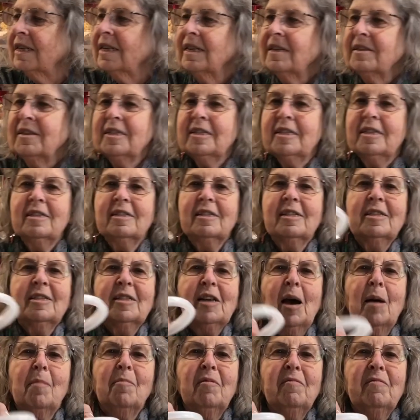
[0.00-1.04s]
This is the
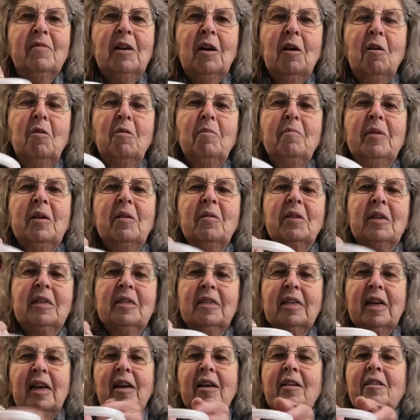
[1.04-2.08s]
top of an oatmeal
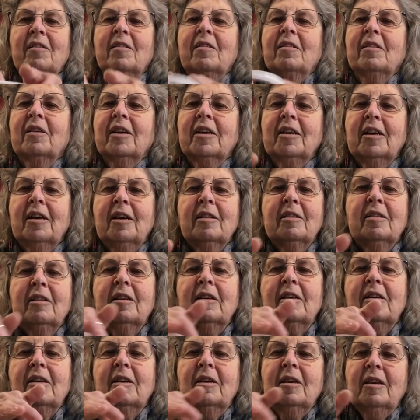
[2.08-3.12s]
container. I cut
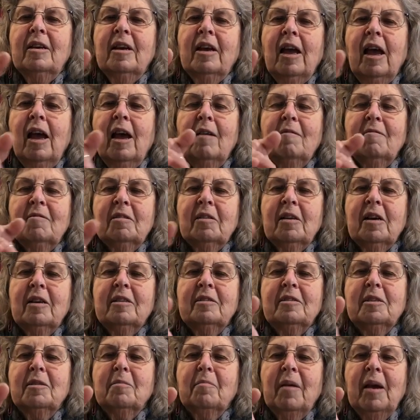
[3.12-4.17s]
the
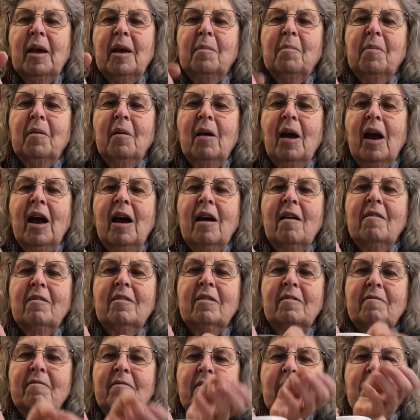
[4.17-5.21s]
advertising paper out
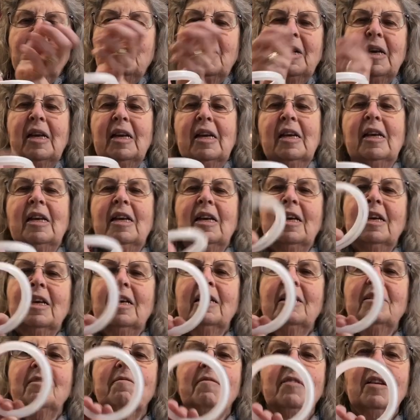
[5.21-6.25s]
from it,
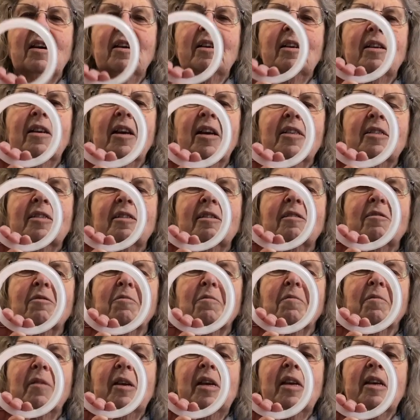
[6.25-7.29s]
and you've got a nice little
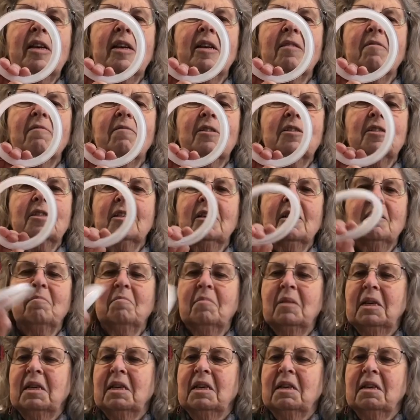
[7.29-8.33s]
ring, which can
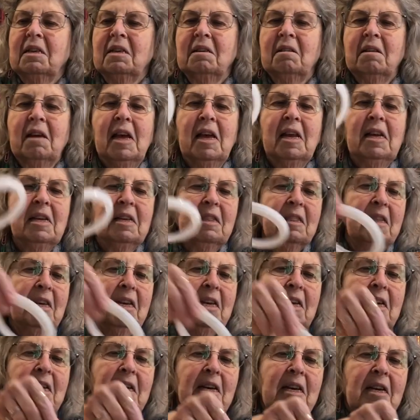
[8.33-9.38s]
be
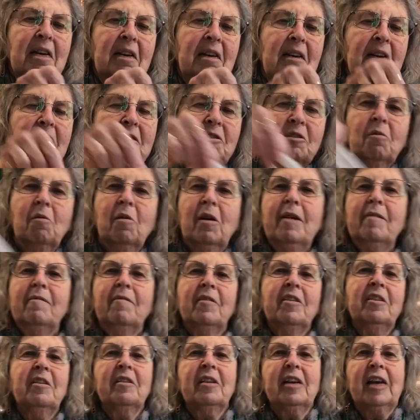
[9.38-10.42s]
anything. A toy for
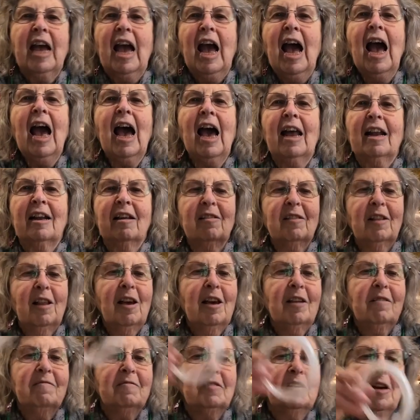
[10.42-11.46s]
your cat. A
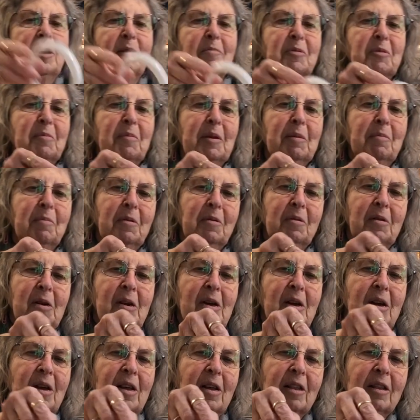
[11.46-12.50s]
lot of times people
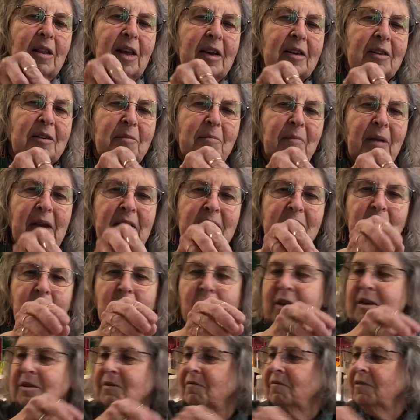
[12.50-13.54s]
like to make
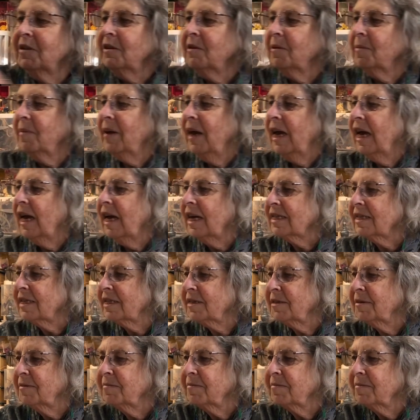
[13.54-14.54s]
toys for their pets.